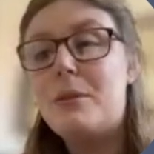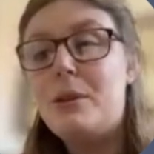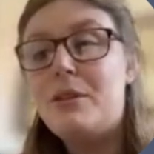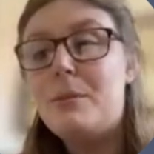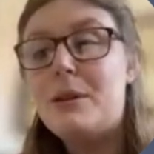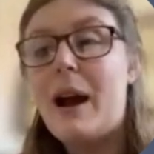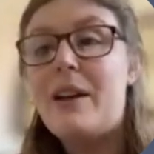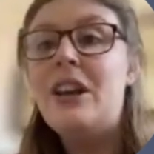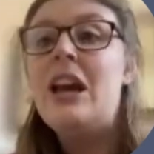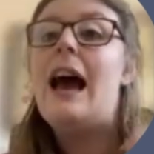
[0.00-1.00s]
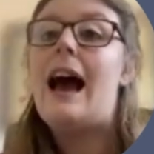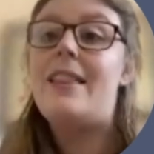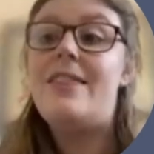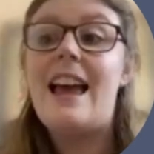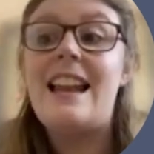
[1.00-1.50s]
the community midwives,
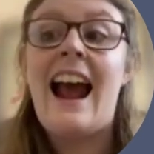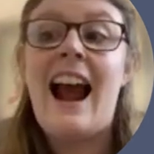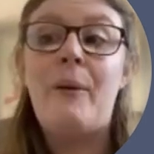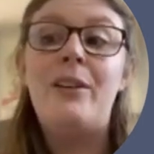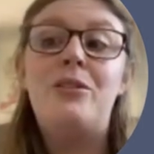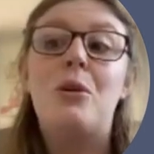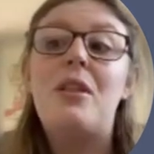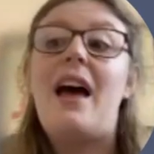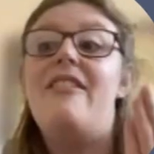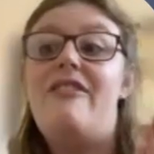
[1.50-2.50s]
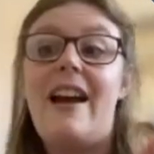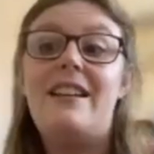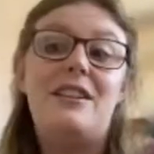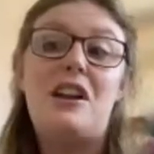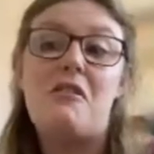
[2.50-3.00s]
and then how I saw that
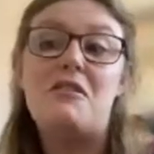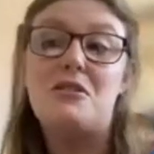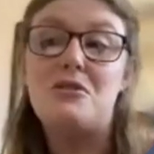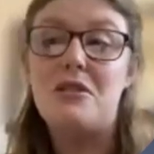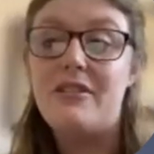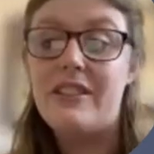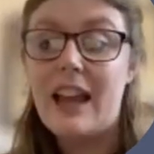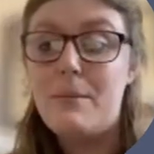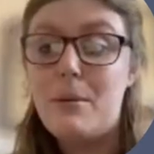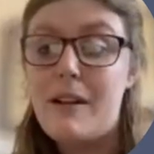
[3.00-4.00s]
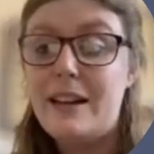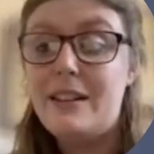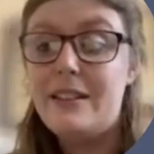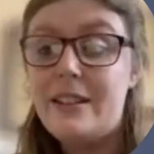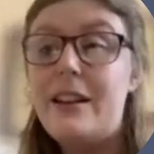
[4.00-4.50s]
affected our induction of labour
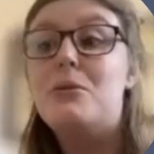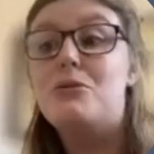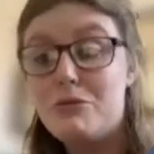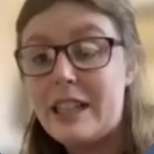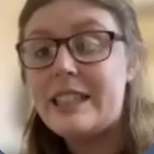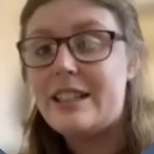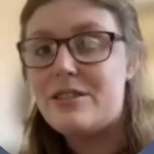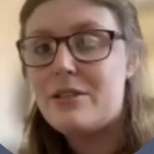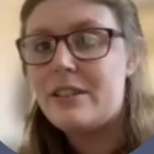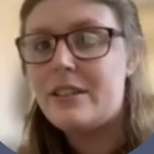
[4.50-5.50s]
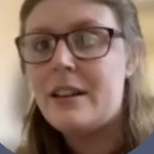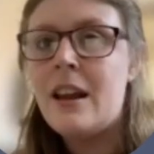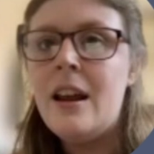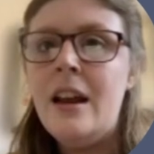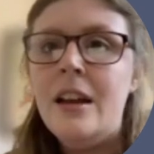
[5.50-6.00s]
rates. It was really
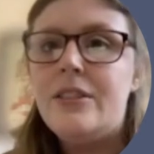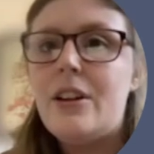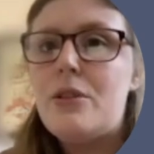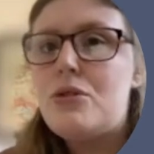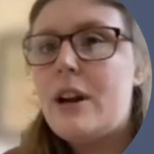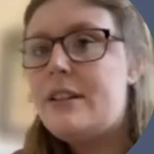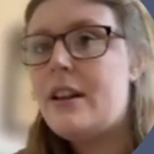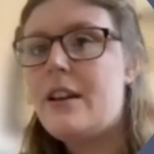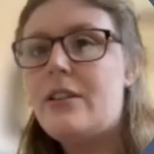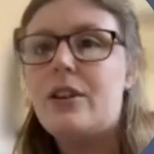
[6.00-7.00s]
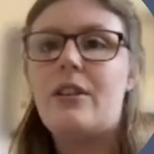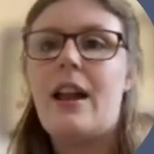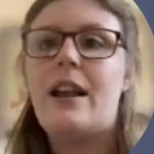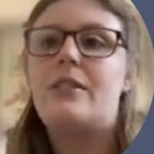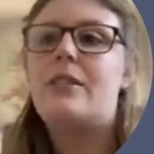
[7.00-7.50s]
interesting. So, trying to discuss
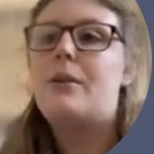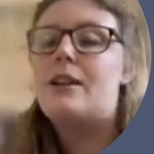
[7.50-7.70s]
and answer